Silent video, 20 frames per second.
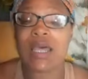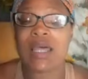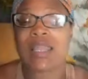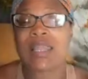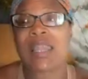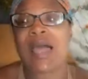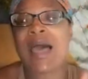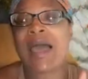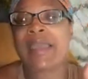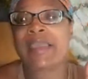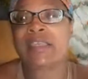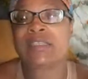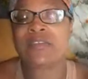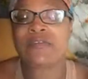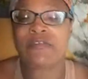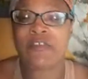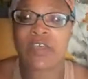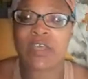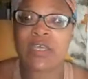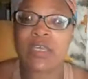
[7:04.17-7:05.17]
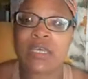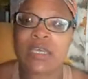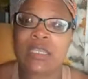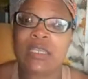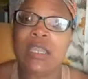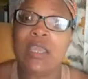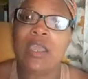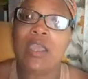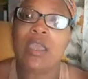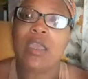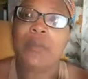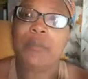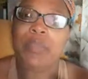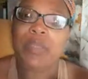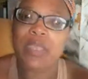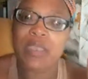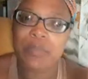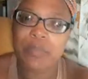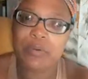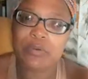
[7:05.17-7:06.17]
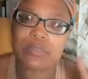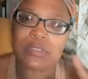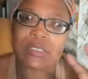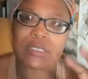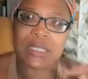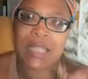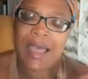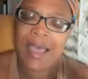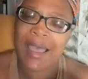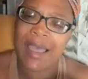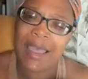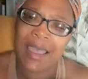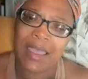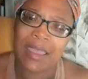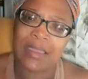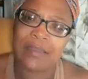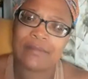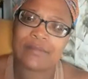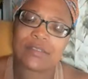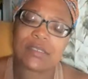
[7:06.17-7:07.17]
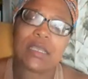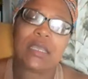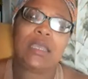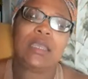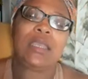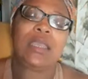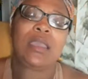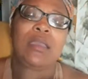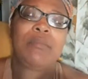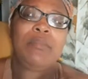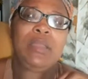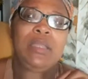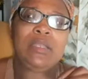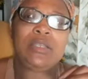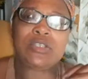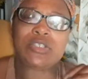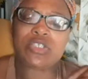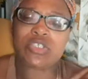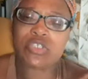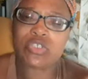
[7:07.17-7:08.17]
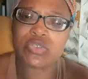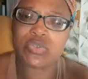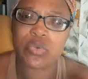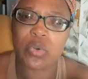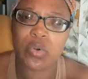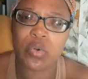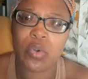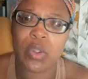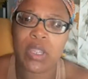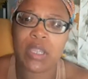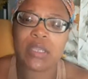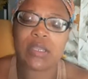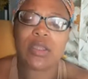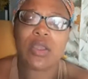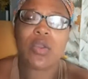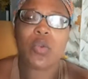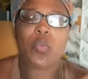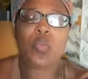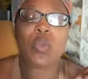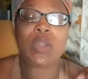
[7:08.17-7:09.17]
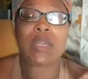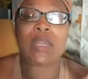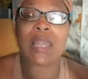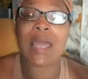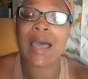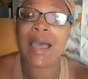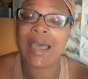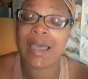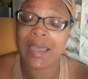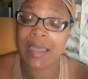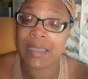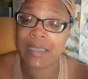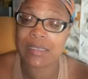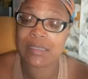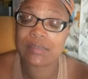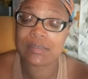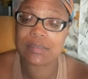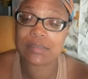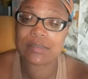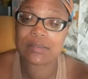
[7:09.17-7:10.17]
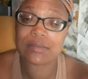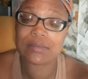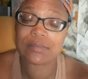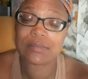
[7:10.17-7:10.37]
a lie is fun. People's lives can be destroyed with lies.